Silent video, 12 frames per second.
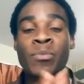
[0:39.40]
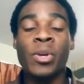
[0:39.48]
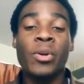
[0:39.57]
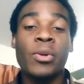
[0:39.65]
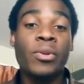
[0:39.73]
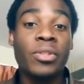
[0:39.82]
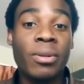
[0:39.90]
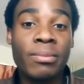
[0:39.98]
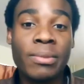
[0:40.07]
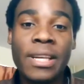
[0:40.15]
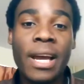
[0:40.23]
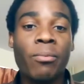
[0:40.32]
You know,
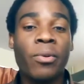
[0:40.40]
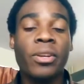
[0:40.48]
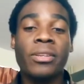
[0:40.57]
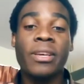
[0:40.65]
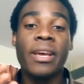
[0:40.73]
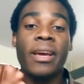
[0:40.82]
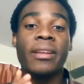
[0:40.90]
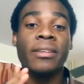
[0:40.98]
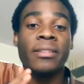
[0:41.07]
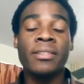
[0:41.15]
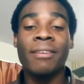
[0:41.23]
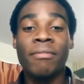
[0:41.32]
sometime when you get
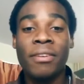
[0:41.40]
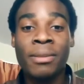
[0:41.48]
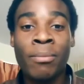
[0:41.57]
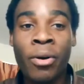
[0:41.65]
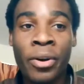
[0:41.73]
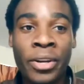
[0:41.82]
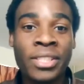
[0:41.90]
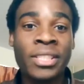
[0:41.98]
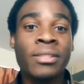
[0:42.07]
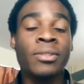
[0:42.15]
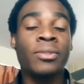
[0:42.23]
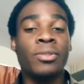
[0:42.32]
in affiliate
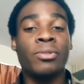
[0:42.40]
marketing,